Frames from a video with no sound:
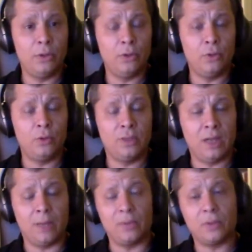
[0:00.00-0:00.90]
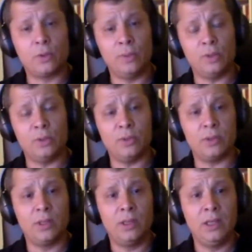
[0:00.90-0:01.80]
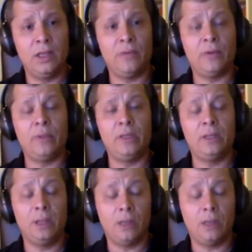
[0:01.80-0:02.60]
to adopt cryptos in a very,